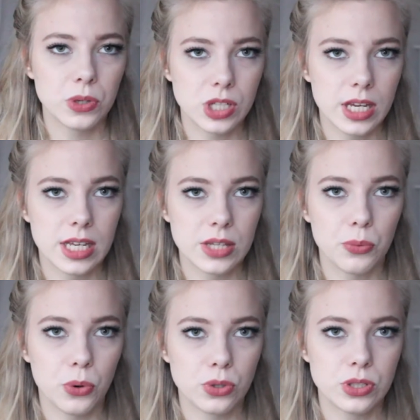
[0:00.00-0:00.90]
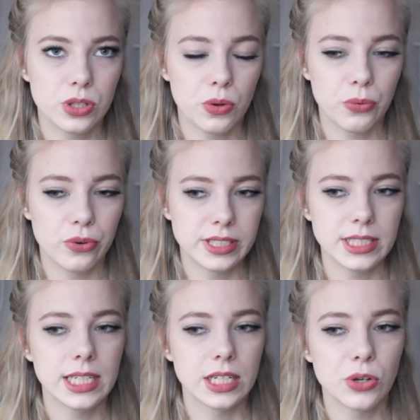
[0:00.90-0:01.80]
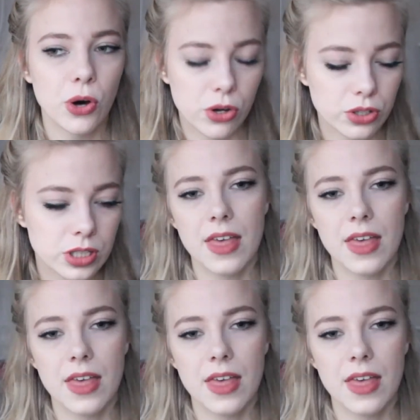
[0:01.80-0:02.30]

which is what 1 year costs.